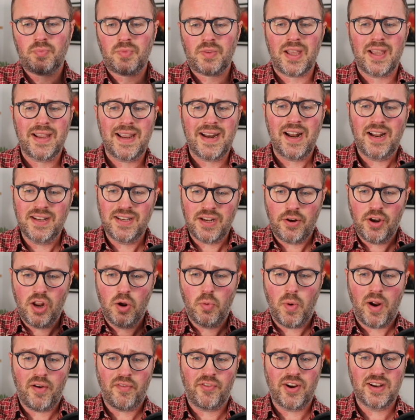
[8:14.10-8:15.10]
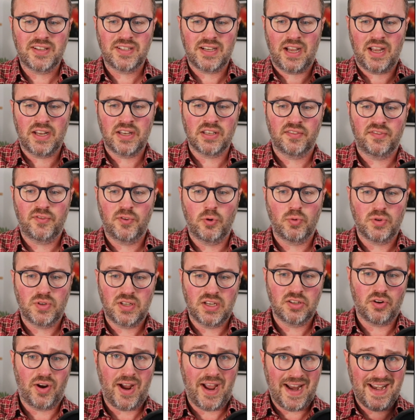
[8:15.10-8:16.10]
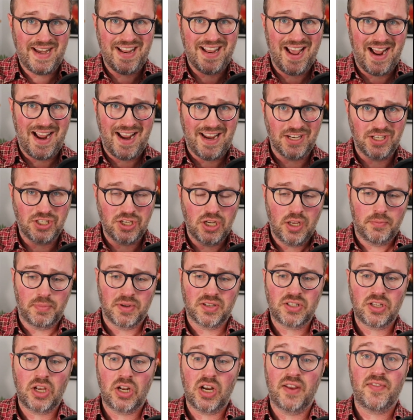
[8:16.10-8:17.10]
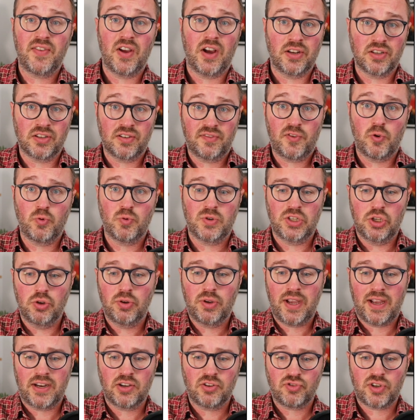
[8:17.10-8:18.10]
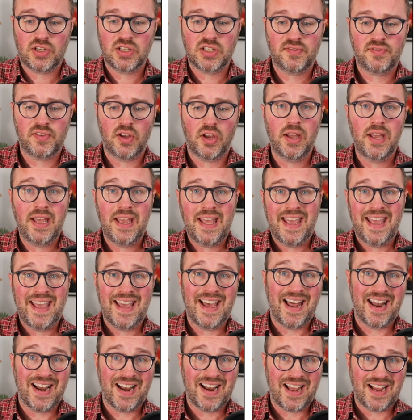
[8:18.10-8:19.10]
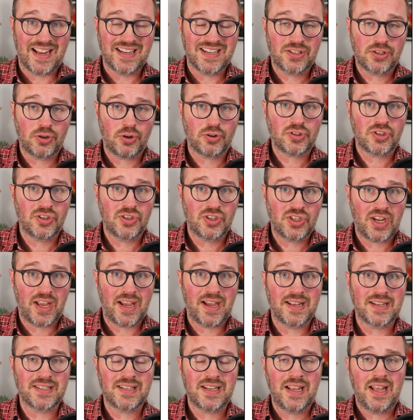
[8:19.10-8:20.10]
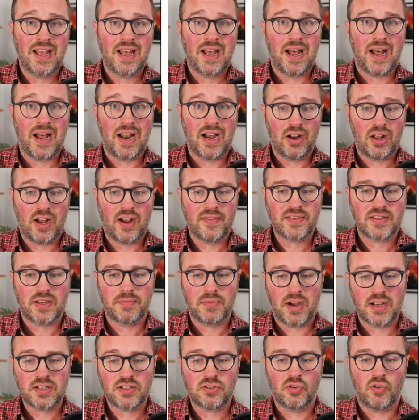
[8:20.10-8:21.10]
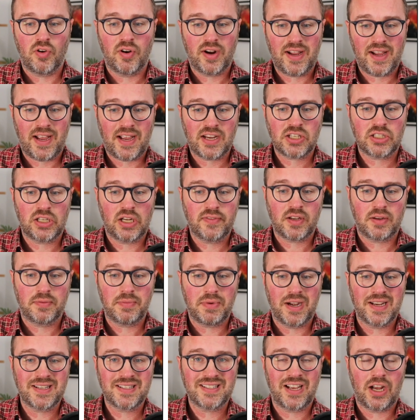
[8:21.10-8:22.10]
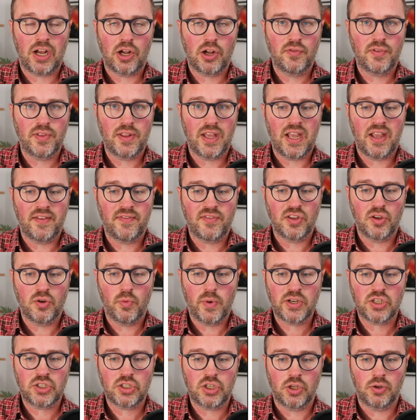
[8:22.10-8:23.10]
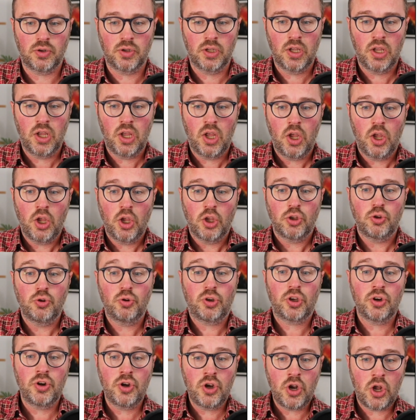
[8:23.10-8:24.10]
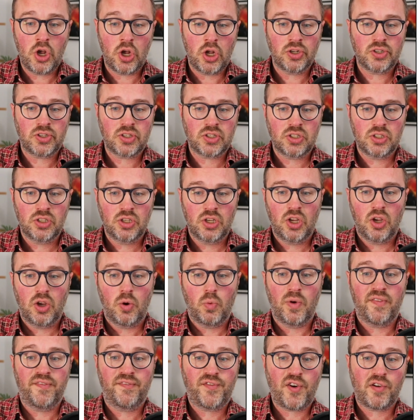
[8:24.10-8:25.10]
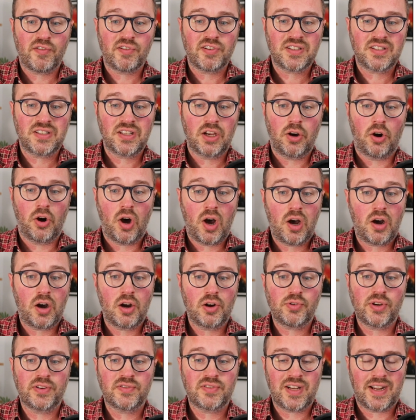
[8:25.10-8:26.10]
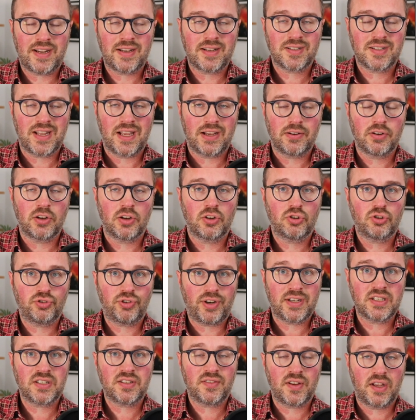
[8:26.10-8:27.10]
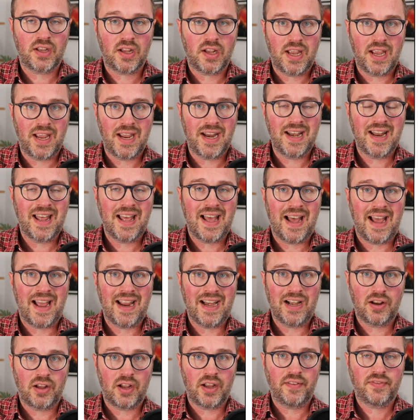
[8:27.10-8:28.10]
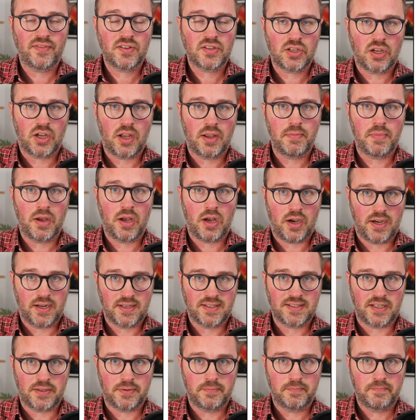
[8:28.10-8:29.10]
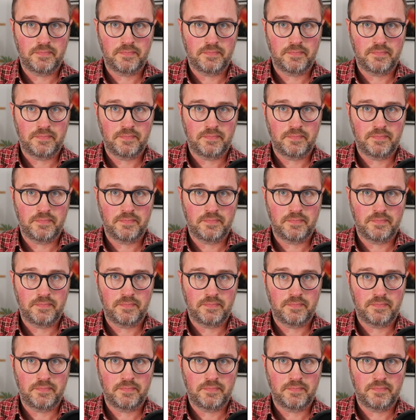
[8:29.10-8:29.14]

Again, I don't know whether it's under 40s or any age, but certainly if you're under 40, you can transfer a stocks and shares, a lifetime ISA or a cash lifetime ISA over there if you wish to. You cannot, with Forrester or Hargreaves Lansdown, transfer in a lifetime ISA